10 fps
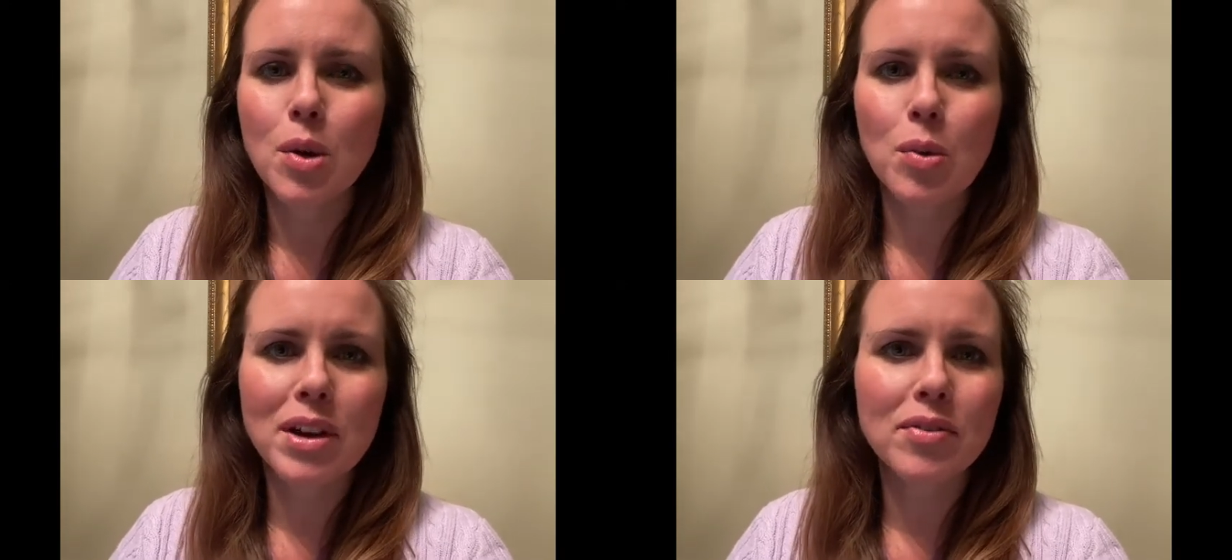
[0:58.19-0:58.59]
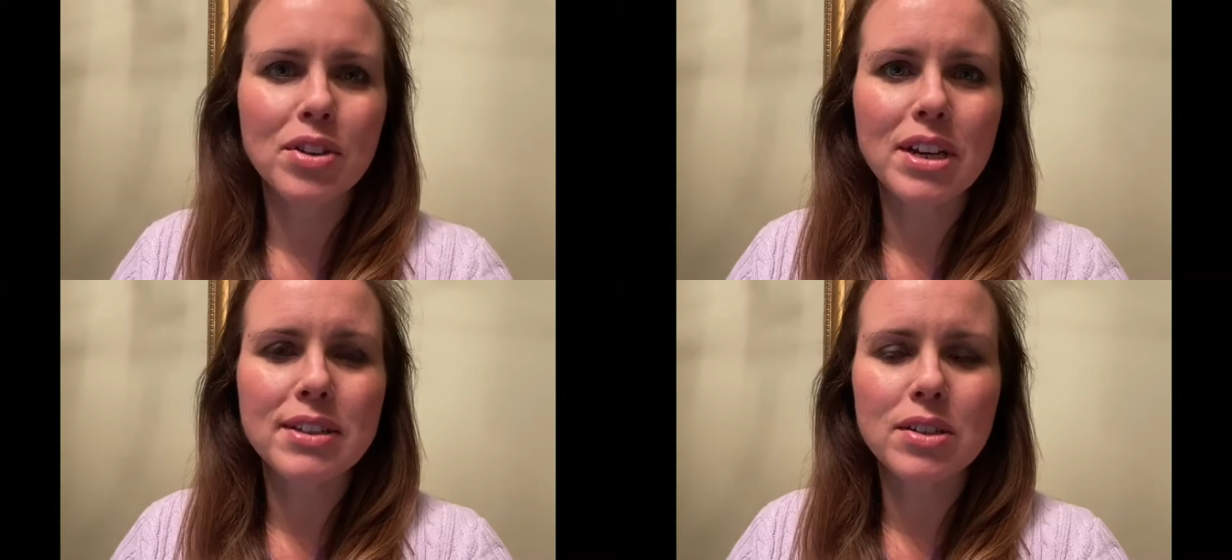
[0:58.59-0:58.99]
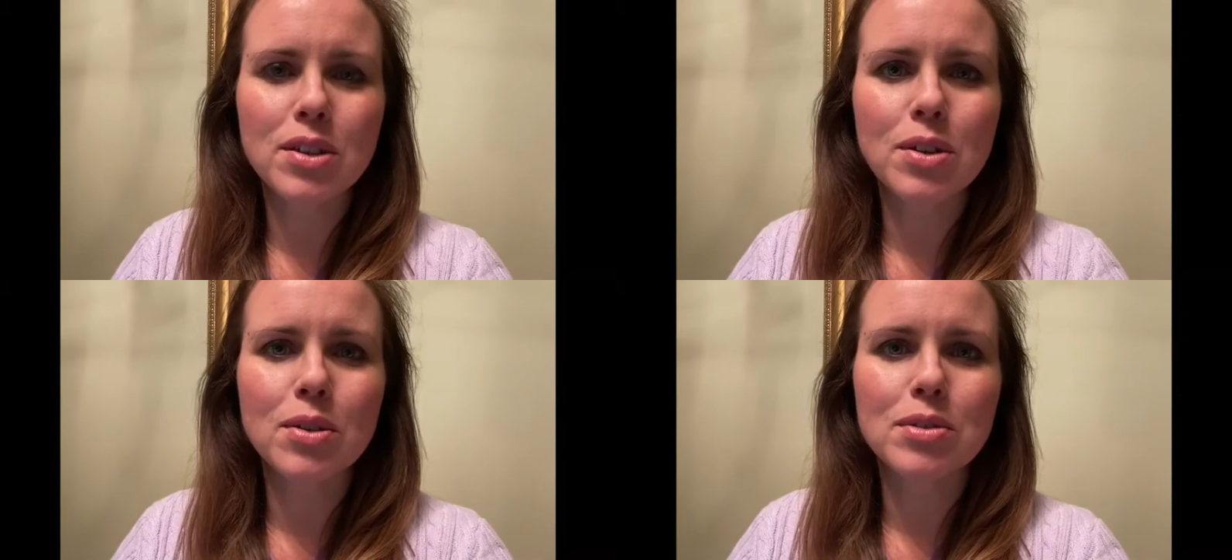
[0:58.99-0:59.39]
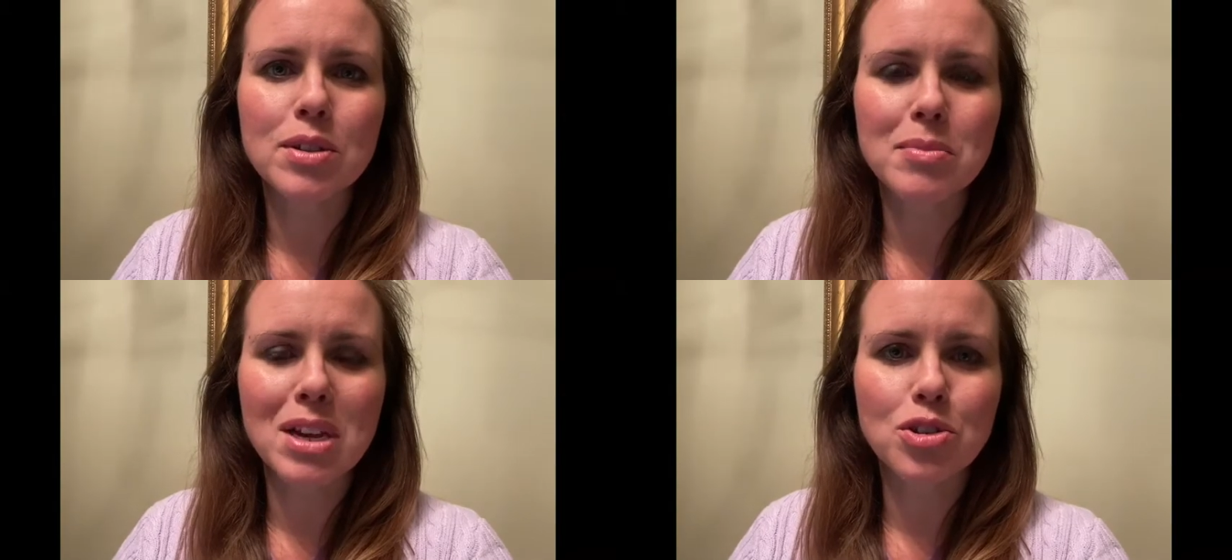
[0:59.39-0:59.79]
whatever you need to do
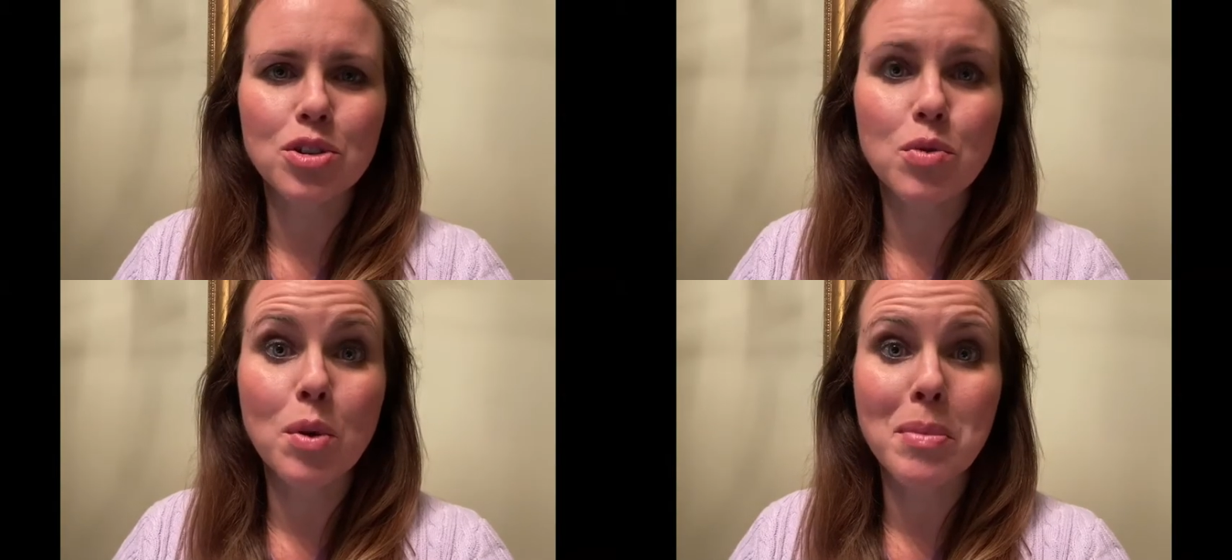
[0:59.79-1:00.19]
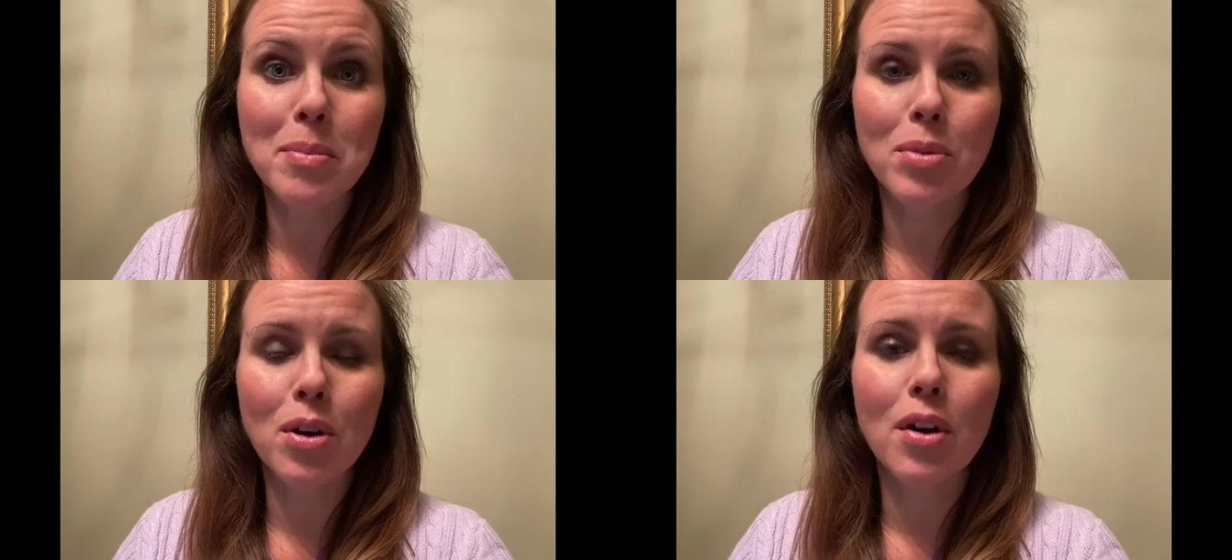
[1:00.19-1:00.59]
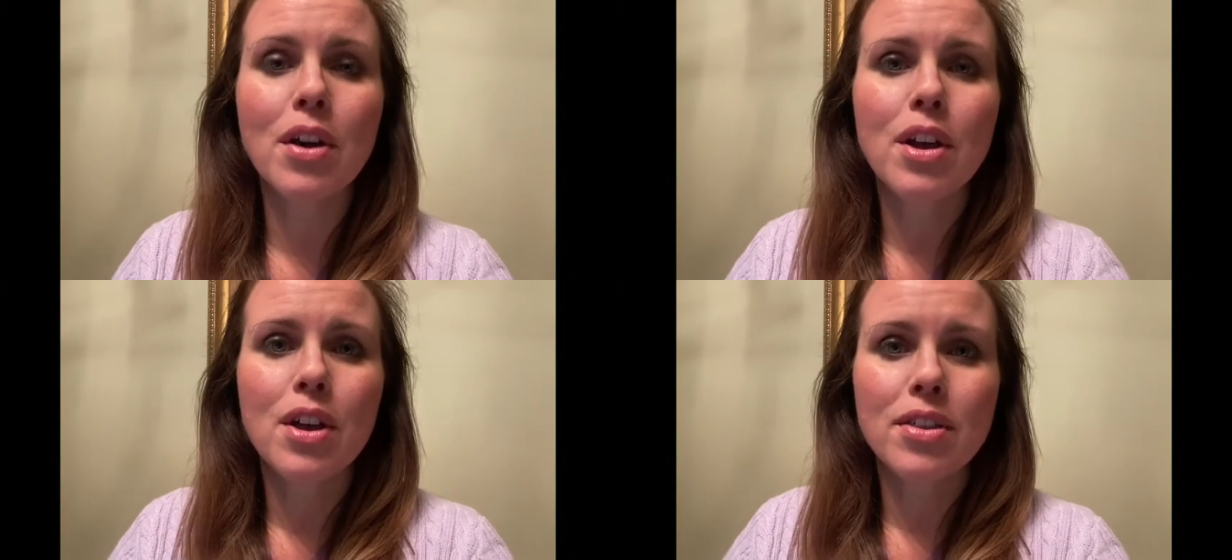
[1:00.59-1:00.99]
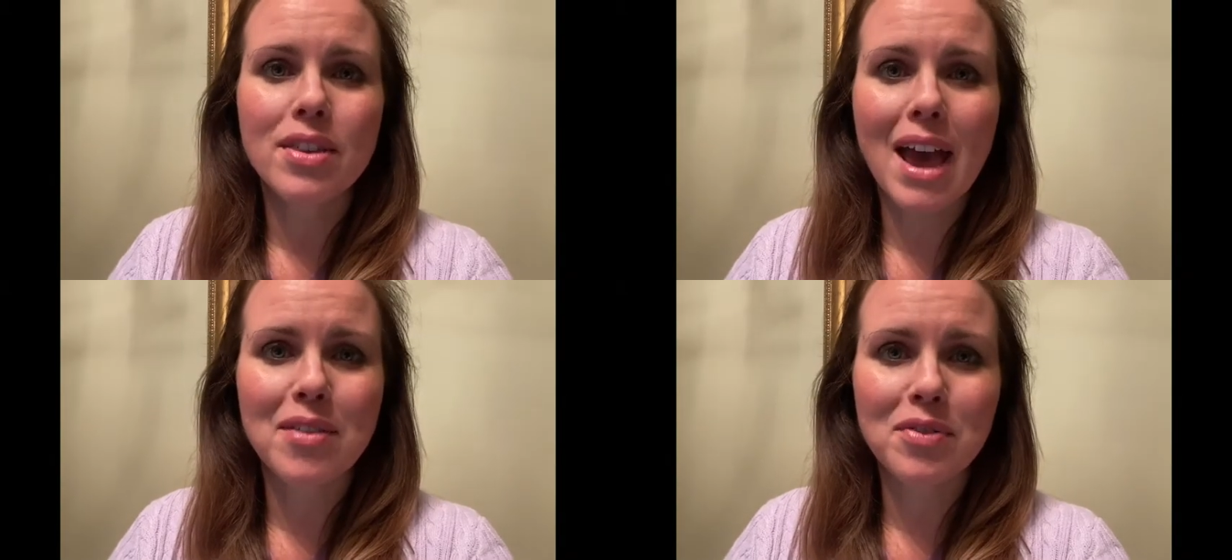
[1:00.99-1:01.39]
to make sure you remember
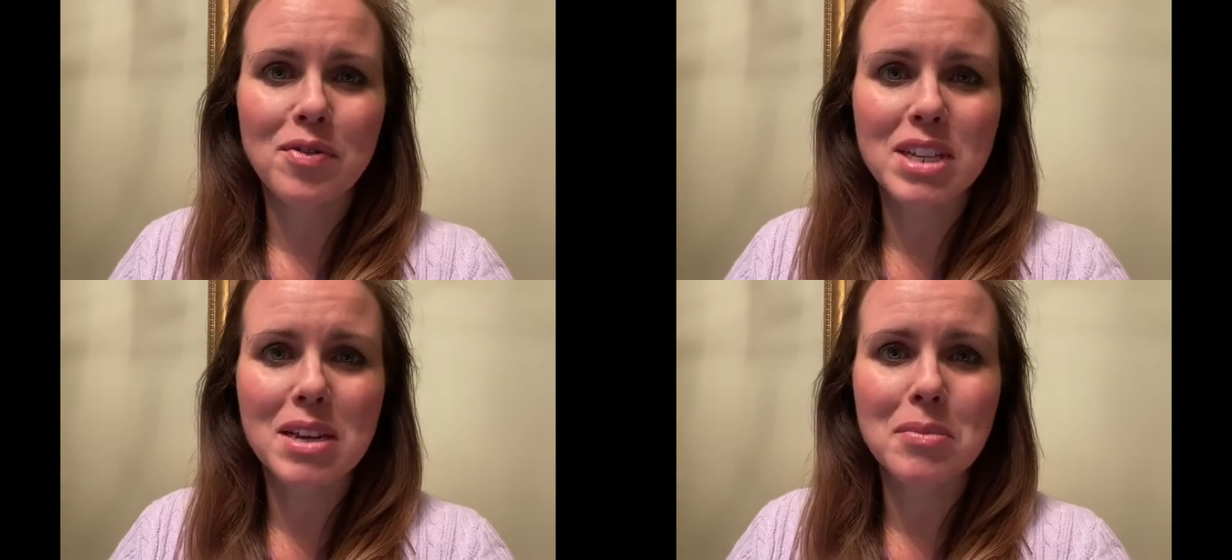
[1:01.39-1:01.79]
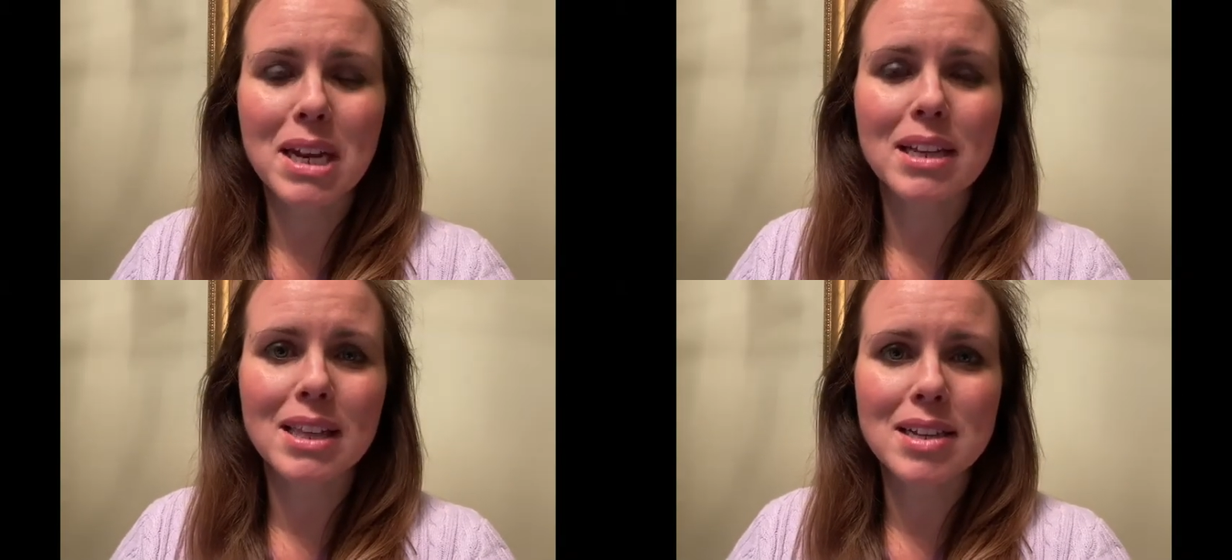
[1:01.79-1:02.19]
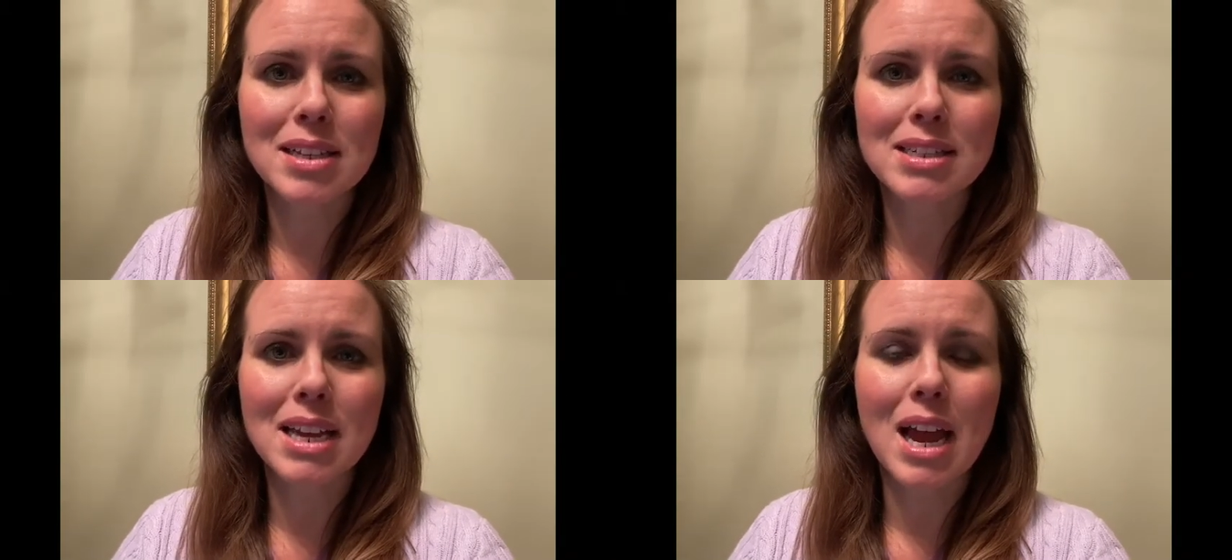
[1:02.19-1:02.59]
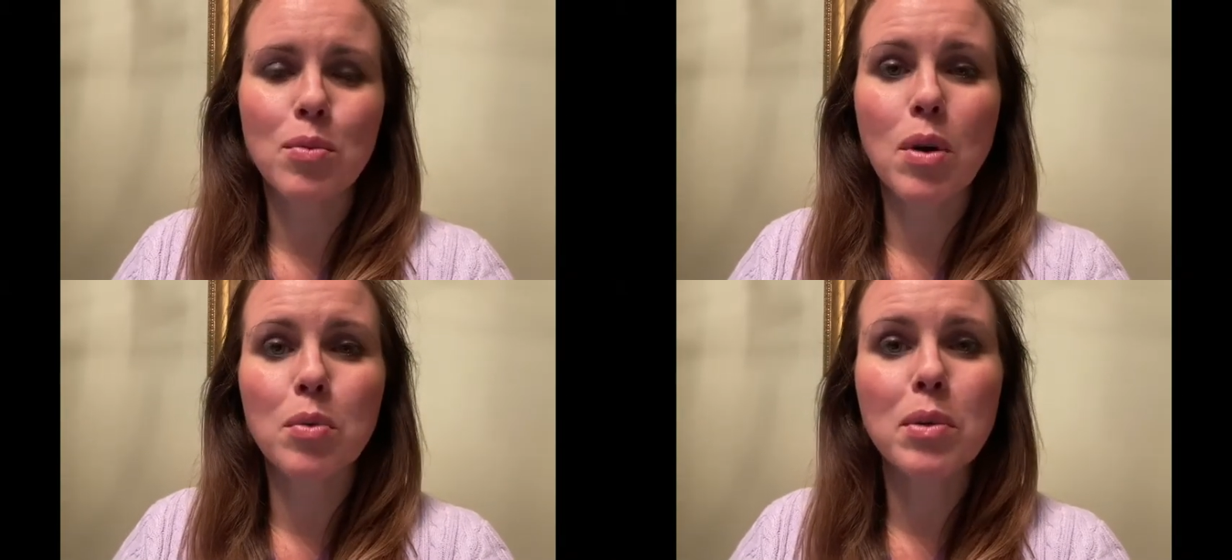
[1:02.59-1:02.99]
that 15 minute lesson
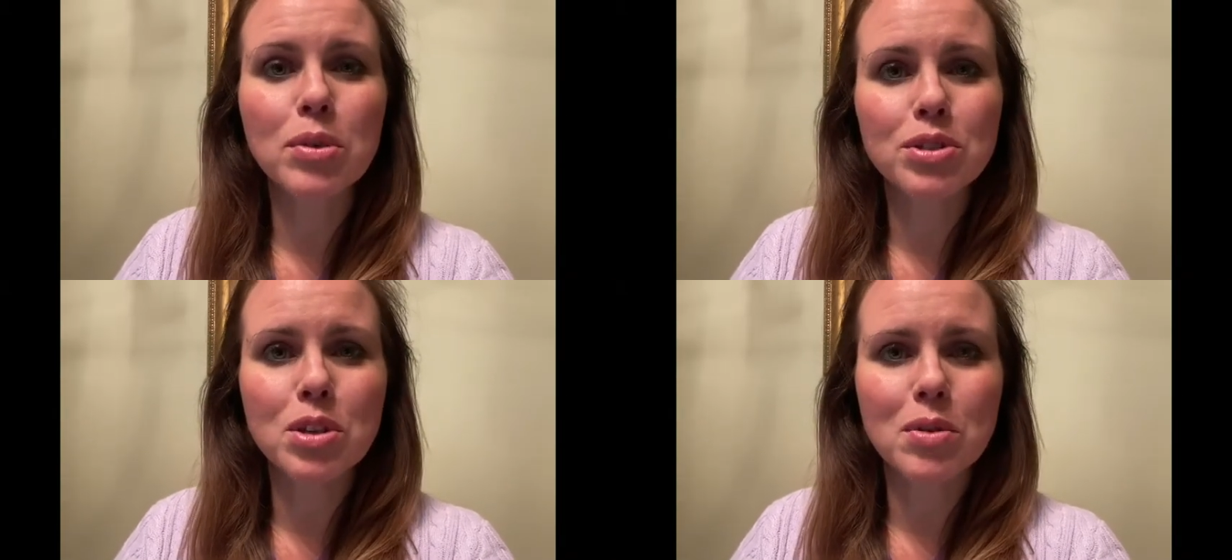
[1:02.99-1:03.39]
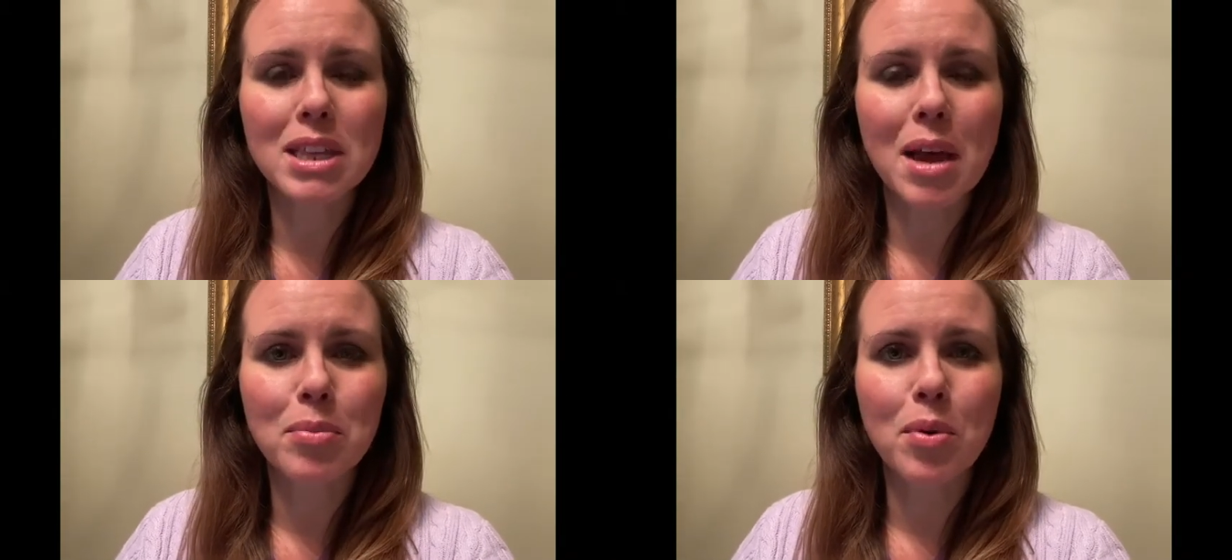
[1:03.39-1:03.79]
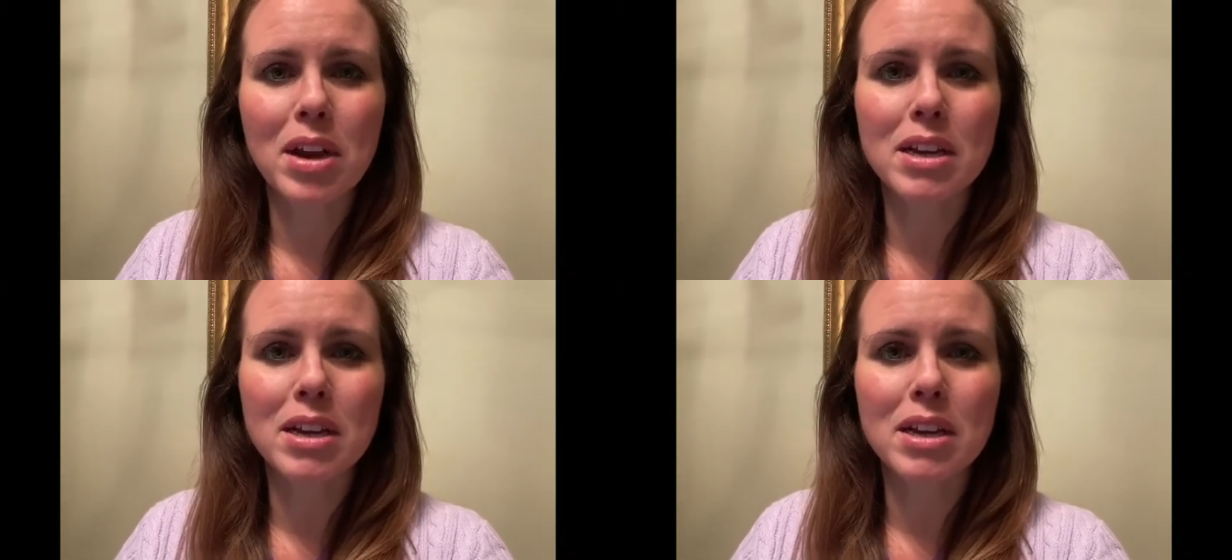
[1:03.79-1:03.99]
time. What we will do at that point